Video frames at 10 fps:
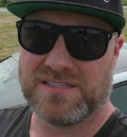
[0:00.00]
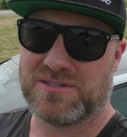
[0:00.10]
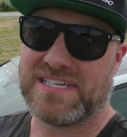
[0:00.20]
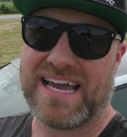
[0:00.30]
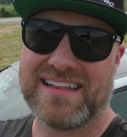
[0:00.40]

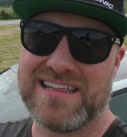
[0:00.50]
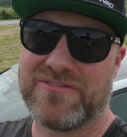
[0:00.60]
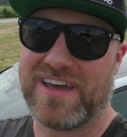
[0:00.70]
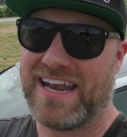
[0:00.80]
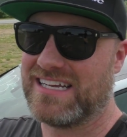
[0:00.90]
So sadly,
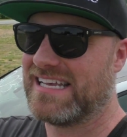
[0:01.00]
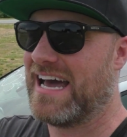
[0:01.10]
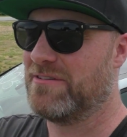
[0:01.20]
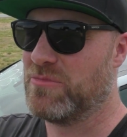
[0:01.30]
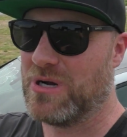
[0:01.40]
the Vet has
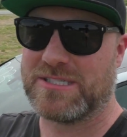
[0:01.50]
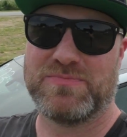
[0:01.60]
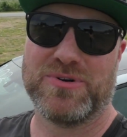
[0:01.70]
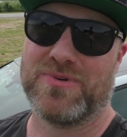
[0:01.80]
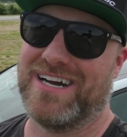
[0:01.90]
had
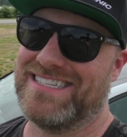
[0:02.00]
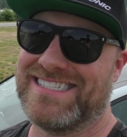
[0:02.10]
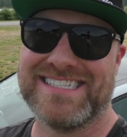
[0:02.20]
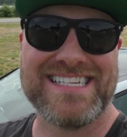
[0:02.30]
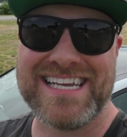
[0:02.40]
multiple
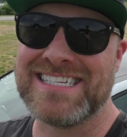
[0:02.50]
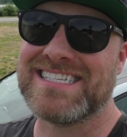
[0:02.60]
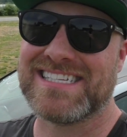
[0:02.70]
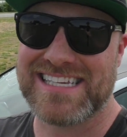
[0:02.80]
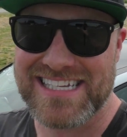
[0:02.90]
runs, and seeing as
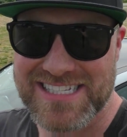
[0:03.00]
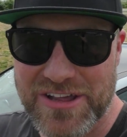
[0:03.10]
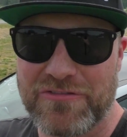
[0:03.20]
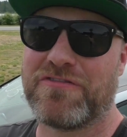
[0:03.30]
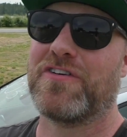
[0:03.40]
this is
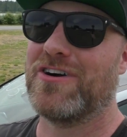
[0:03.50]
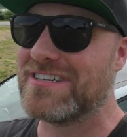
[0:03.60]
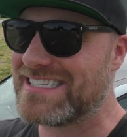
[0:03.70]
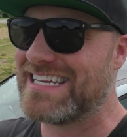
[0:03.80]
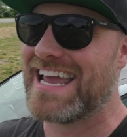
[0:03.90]
the
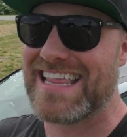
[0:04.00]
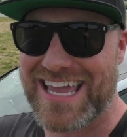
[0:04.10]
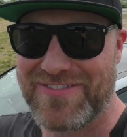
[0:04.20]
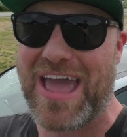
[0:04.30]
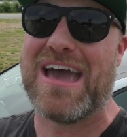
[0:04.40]
first day
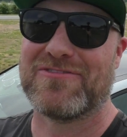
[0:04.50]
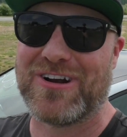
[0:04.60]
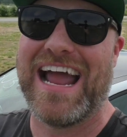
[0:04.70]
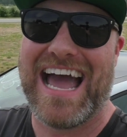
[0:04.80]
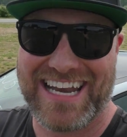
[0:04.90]
they've
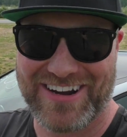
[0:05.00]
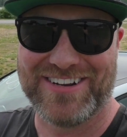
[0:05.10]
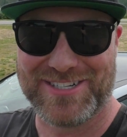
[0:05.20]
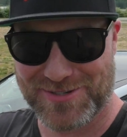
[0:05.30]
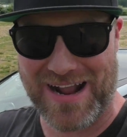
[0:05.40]
ever had it
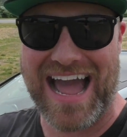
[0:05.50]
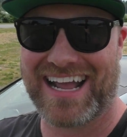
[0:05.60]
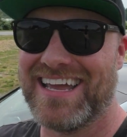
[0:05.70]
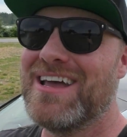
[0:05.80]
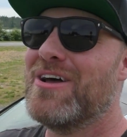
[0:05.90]
on a
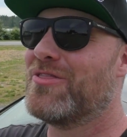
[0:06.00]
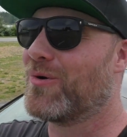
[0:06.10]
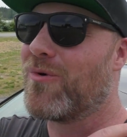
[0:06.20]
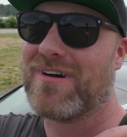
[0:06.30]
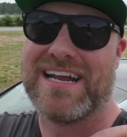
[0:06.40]
track,
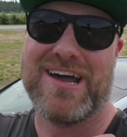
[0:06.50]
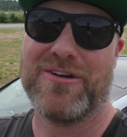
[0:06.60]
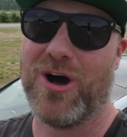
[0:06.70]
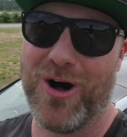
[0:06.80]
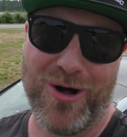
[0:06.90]
they're working
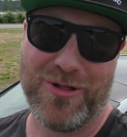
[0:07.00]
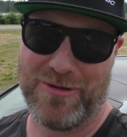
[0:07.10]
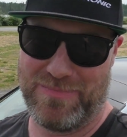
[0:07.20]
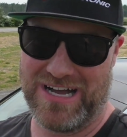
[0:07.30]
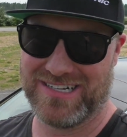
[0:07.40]
out all
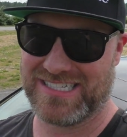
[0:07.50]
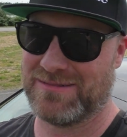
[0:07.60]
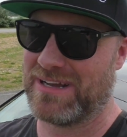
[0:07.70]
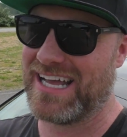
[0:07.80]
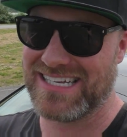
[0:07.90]
the bugs.
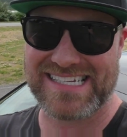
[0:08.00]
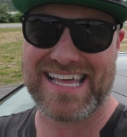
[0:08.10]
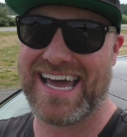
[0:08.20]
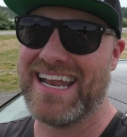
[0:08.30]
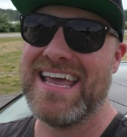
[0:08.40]
And because of
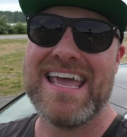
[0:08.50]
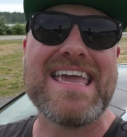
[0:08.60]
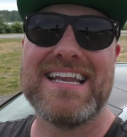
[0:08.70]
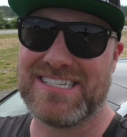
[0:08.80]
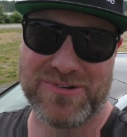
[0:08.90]
that,
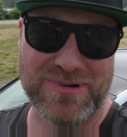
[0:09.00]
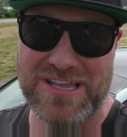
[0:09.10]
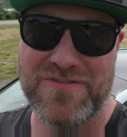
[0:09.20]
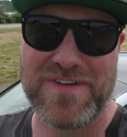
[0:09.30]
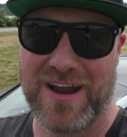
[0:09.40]
it isn't
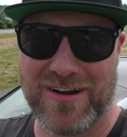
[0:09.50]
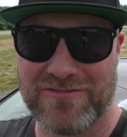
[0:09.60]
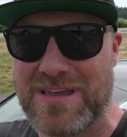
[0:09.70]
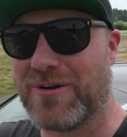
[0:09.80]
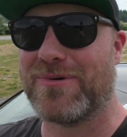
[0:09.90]
really fair
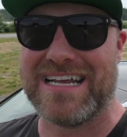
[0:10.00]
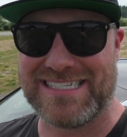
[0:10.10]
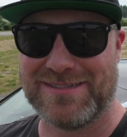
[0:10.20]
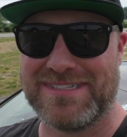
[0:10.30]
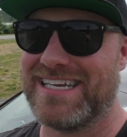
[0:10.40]
of me to
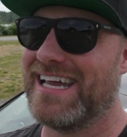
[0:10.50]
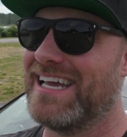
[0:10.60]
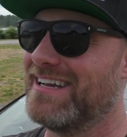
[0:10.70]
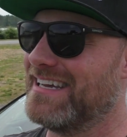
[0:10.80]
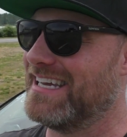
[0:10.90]
race them
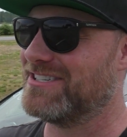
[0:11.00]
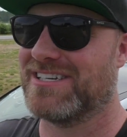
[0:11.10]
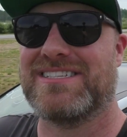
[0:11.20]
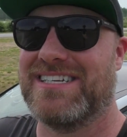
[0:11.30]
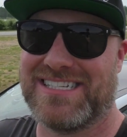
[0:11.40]
today. It
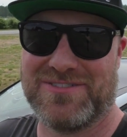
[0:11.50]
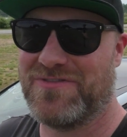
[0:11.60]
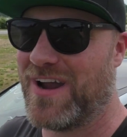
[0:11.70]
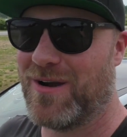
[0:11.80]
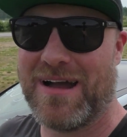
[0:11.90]
isn't
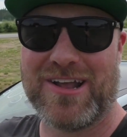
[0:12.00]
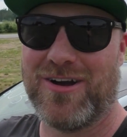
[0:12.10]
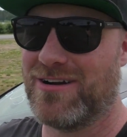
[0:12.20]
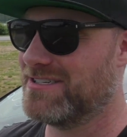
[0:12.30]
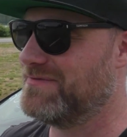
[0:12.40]
fair. My
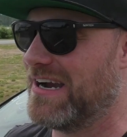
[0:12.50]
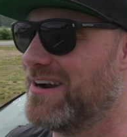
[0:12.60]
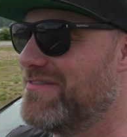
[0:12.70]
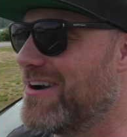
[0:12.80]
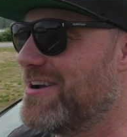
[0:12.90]
car is
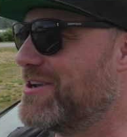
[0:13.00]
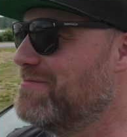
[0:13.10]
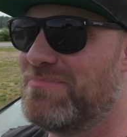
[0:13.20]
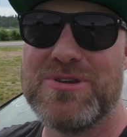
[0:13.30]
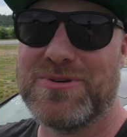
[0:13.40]
very, very
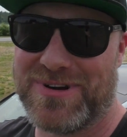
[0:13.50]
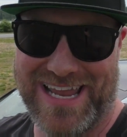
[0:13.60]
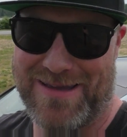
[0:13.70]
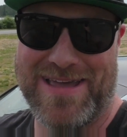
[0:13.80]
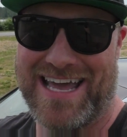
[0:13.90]
computer
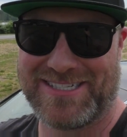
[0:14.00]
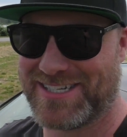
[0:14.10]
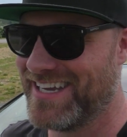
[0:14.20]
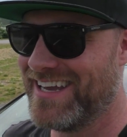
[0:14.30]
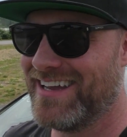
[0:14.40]

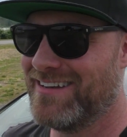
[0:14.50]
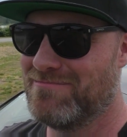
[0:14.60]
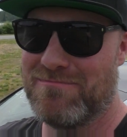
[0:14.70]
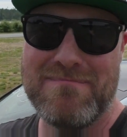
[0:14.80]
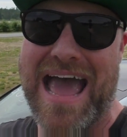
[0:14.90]
game-esque.
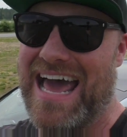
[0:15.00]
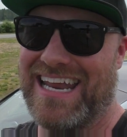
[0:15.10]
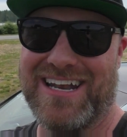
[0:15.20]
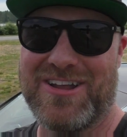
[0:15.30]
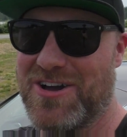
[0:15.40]
Mat
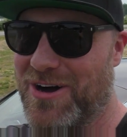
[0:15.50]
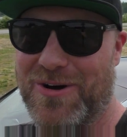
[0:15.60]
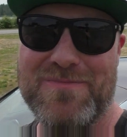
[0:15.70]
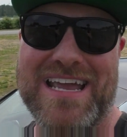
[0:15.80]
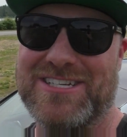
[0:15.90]
it,
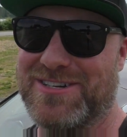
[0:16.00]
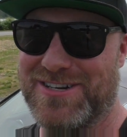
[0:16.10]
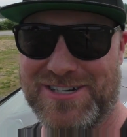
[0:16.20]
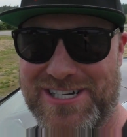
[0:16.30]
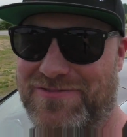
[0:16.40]
go, make sure
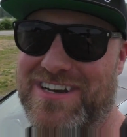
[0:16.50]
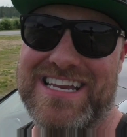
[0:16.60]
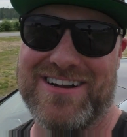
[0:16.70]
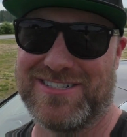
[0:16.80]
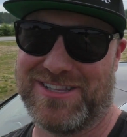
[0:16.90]
you're shifting
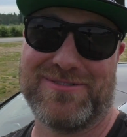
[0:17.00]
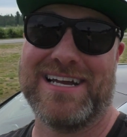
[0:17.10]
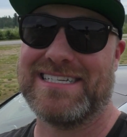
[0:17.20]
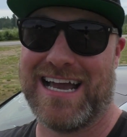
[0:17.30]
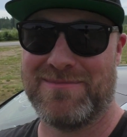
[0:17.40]
gears at the
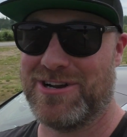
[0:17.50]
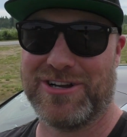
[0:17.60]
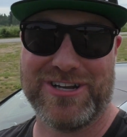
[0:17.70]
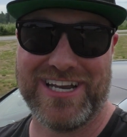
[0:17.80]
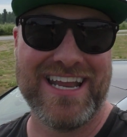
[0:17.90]
right time and you're
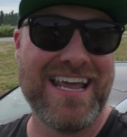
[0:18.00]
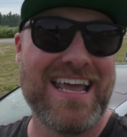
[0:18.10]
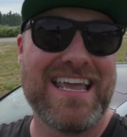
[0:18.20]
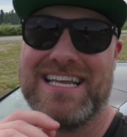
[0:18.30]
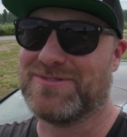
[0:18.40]
good.
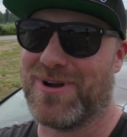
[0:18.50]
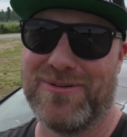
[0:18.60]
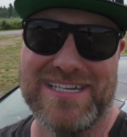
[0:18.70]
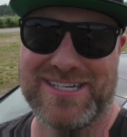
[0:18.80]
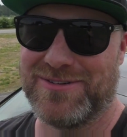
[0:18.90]
He's
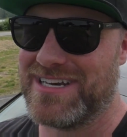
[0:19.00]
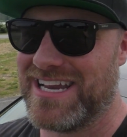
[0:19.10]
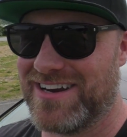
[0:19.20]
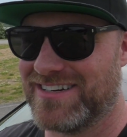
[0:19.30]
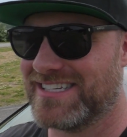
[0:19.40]
rowing his own
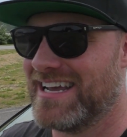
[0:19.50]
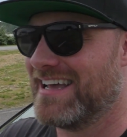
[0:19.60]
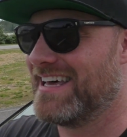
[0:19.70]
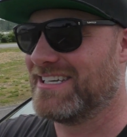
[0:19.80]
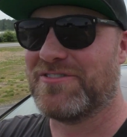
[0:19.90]
gears.
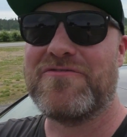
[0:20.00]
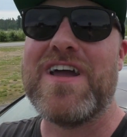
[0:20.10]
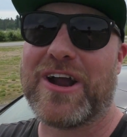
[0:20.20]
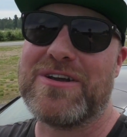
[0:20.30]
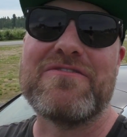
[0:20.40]
That is a
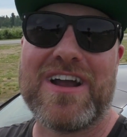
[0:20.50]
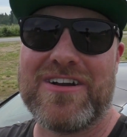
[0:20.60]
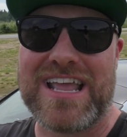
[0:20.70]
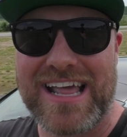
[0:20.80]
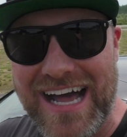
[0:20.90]
very,
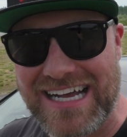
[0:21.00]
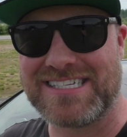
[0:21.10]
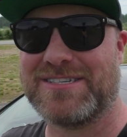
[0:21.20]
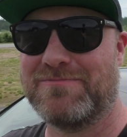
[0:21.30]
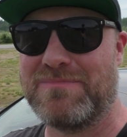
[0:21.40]
very
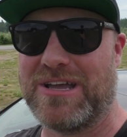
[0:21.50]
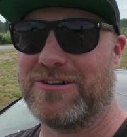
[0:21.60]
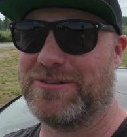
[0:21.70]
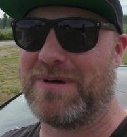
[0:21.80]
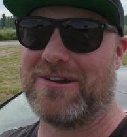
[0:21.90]
custom
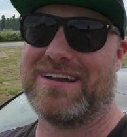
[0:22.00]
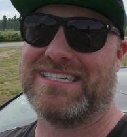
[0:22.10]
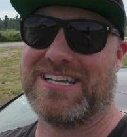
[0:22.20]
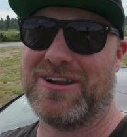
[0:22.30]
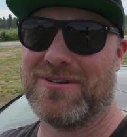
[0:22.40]
build by
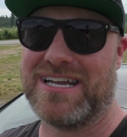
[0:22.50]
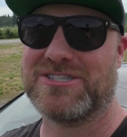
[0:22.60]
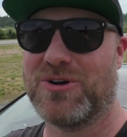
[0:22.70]
Racing Greed.